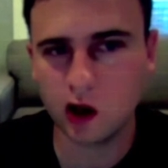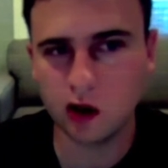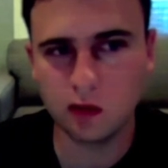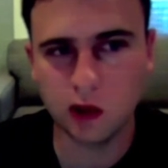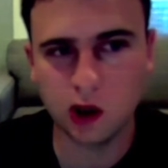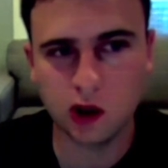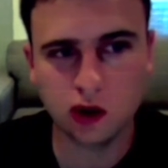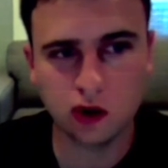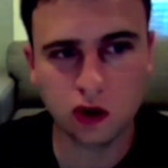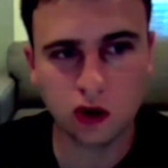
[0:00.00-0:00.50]
Make
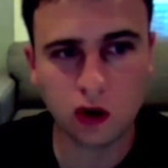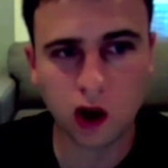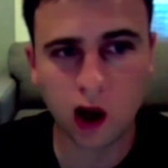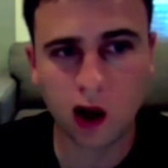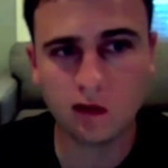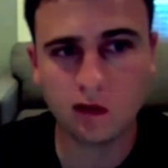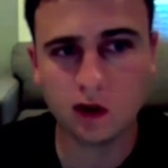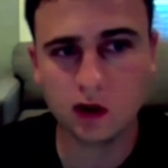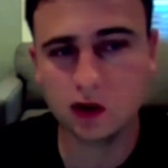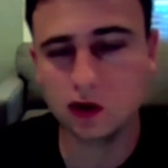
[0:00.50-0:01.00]
sure you have
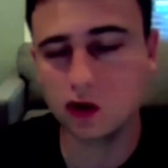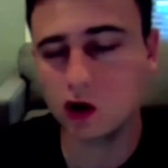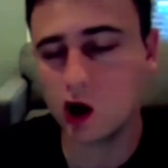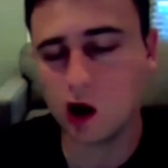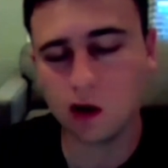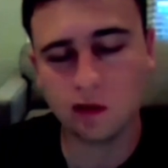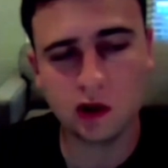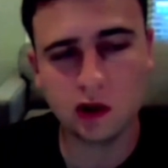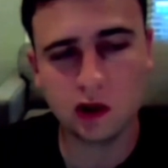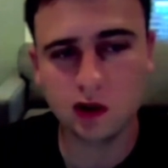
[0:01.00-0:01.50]
like 2
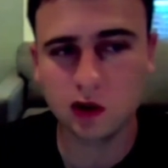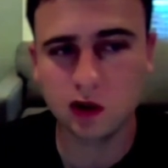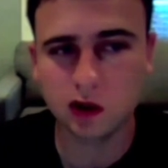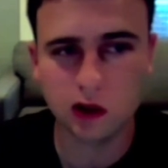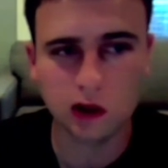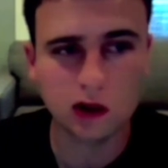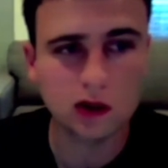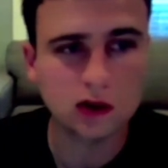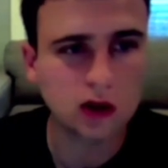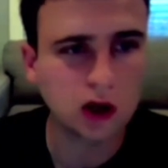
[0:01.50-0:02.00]
copies at
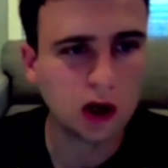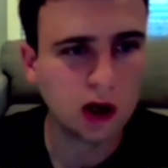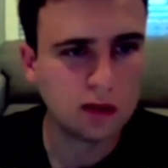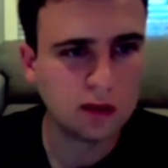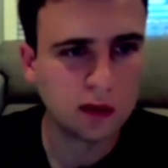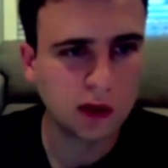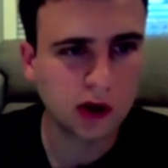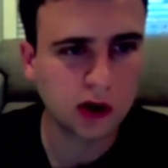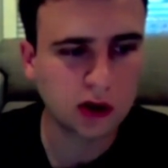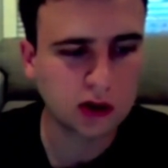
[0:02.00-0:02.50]
least
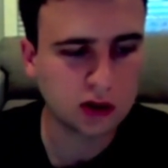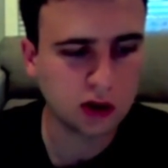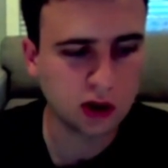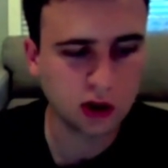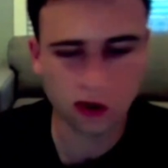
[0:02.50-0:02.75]
because,